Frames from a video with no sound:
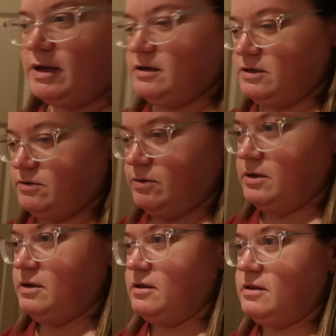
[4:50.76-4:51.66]
and make sure
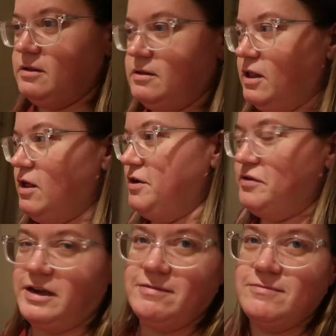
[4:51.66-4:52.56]
to check on the
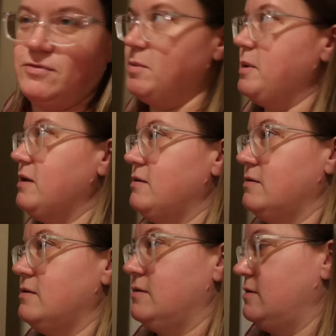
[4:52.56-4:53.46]
laundry. Check on
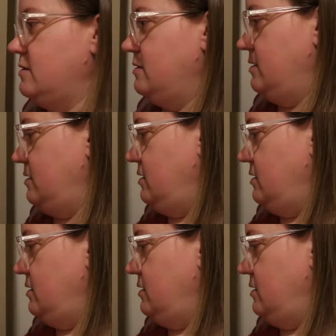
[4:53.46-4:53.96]
laundry detergent.